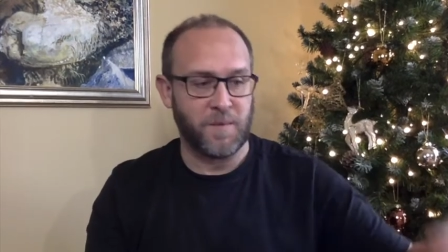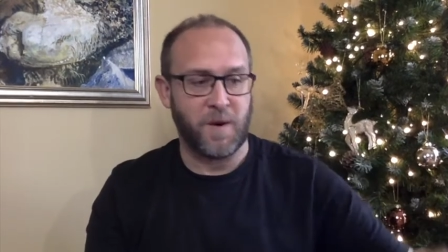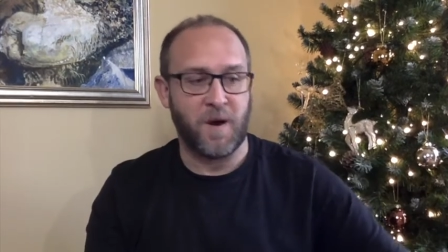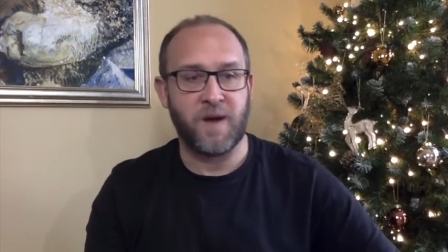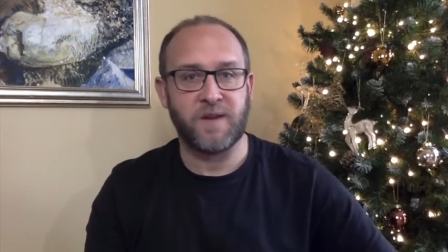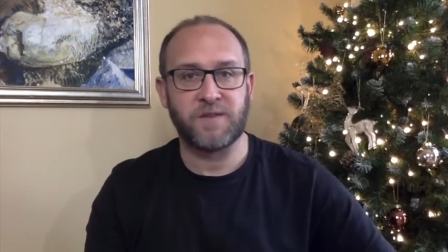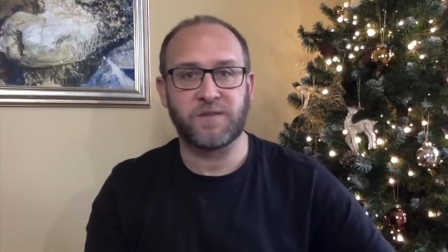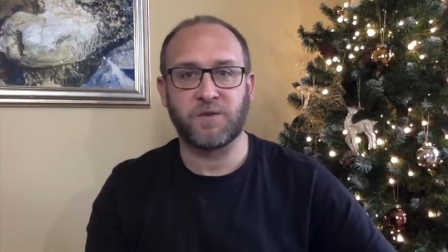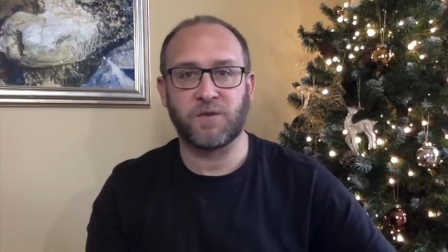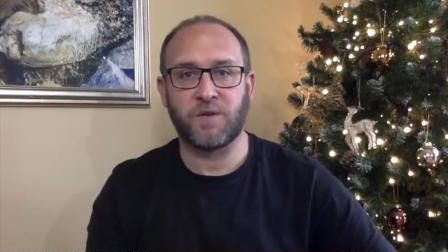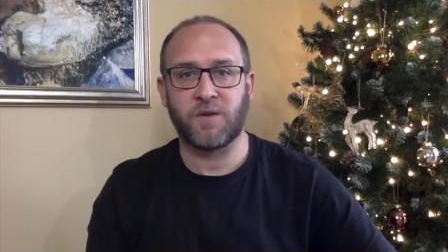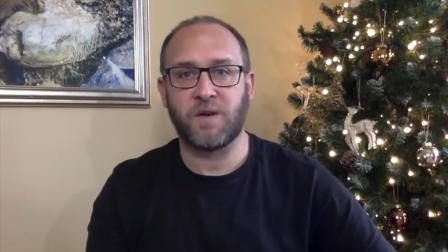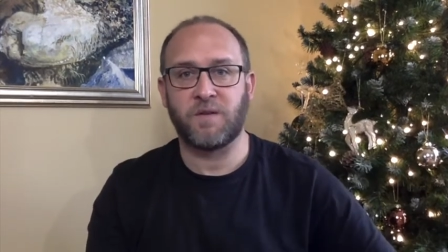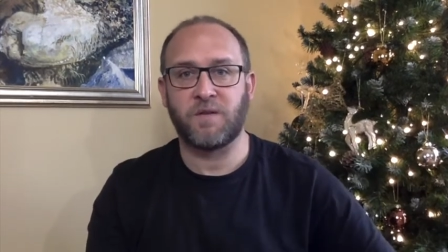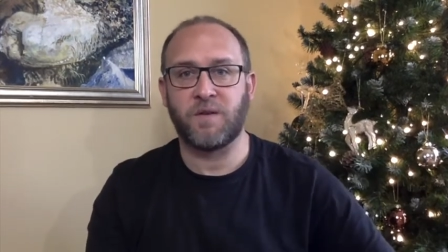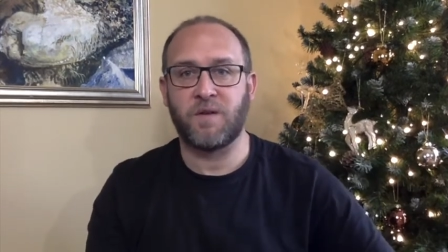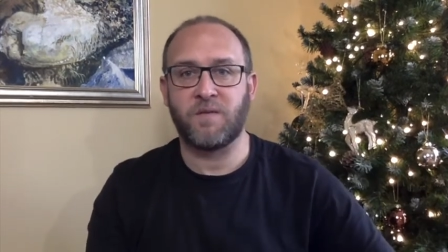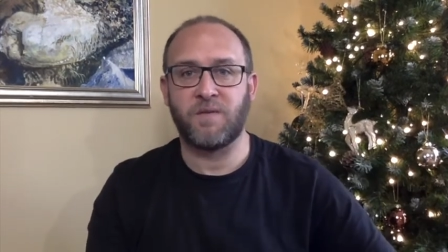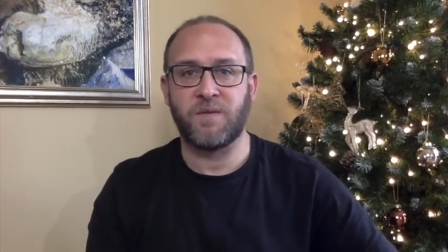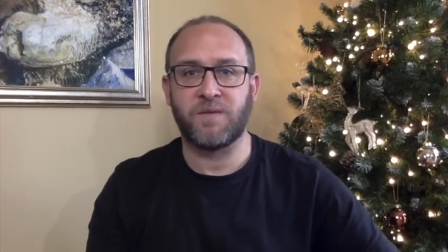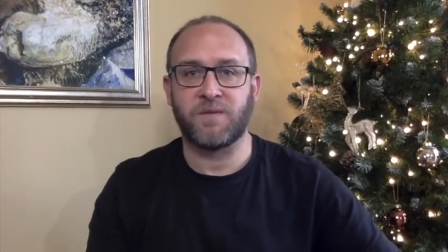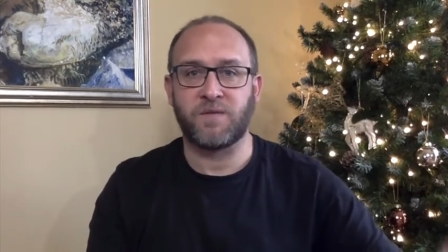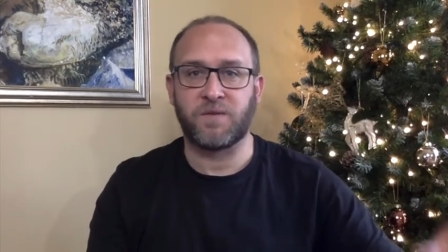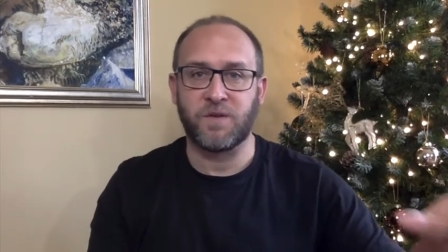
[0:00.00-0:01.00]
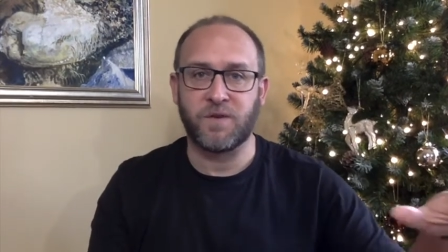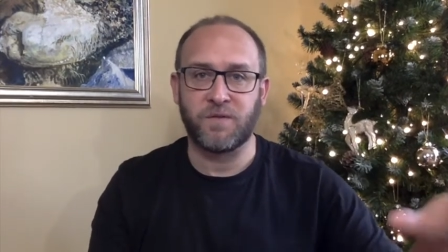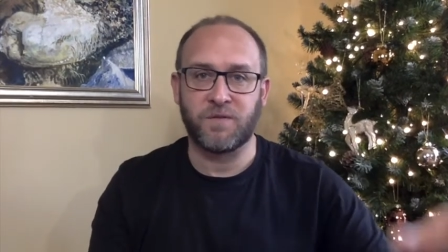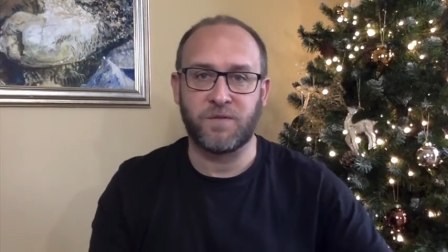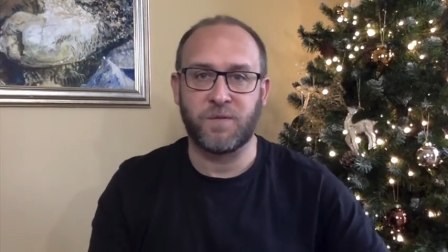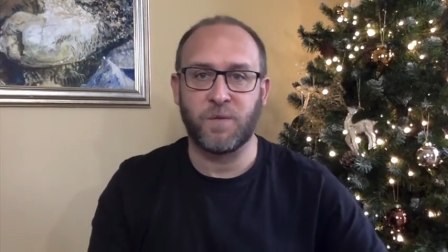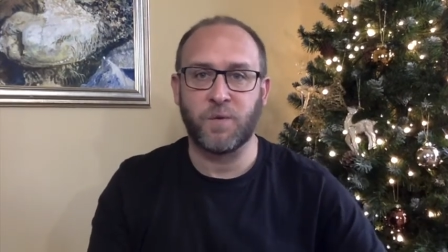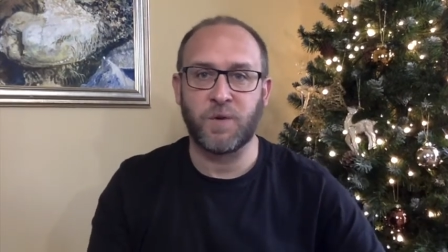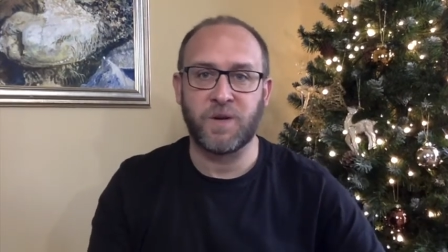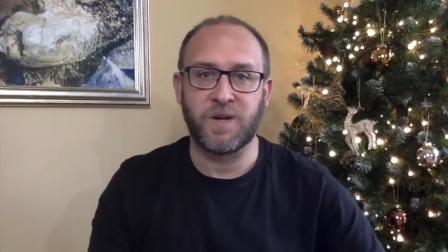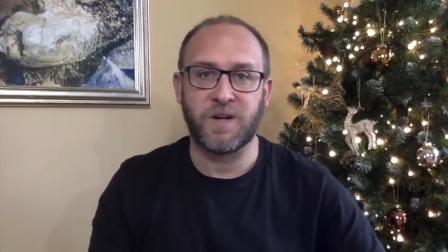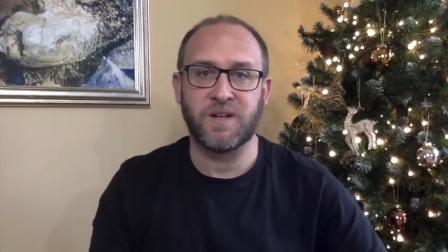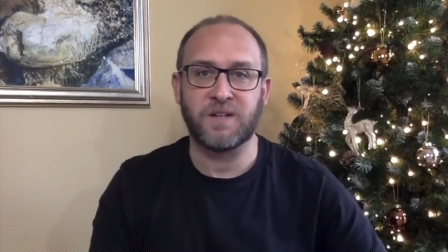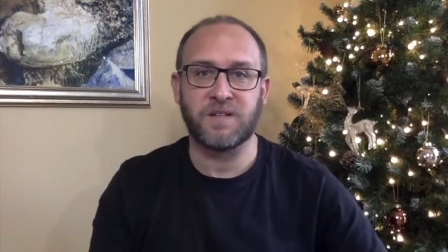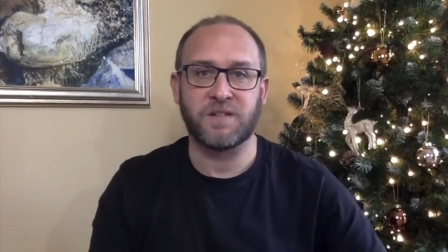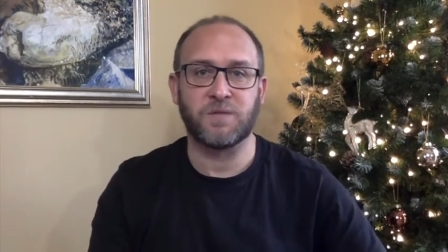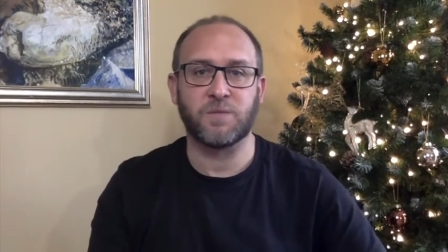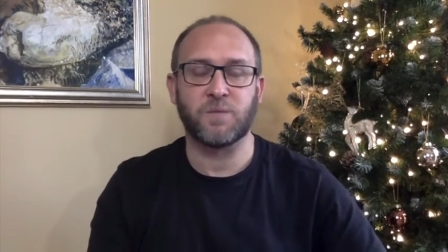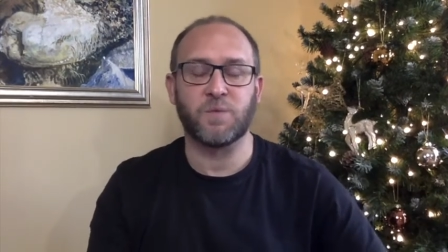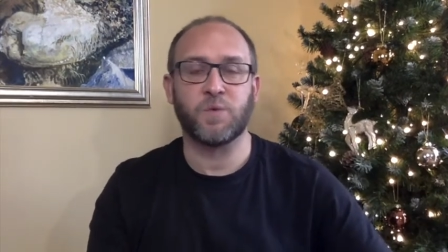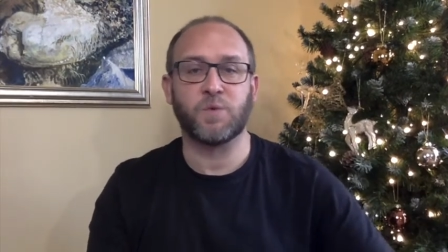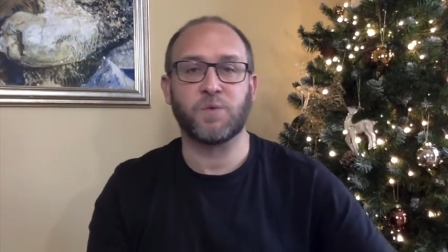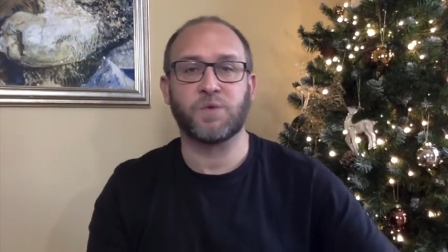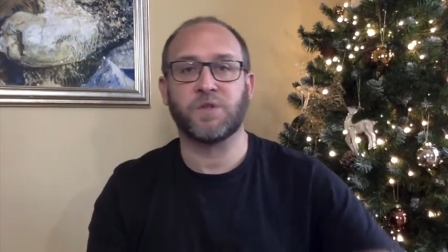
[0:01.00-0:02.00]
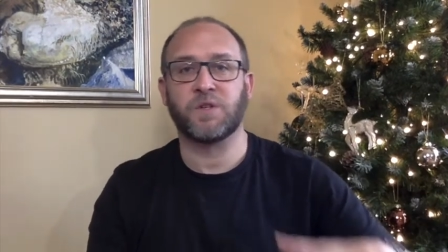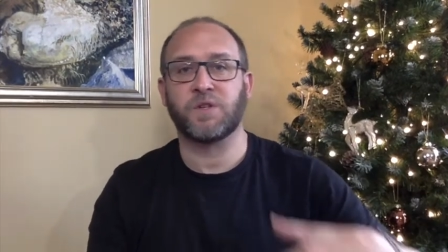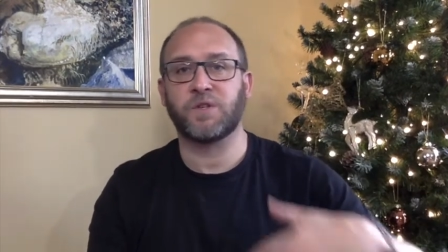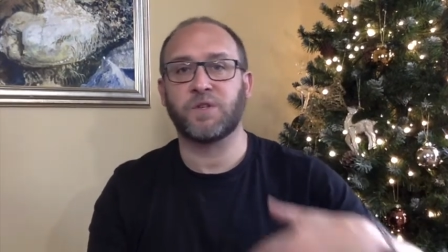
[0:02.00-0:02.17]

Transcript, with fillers: ice on a, a, river and fallen into the water.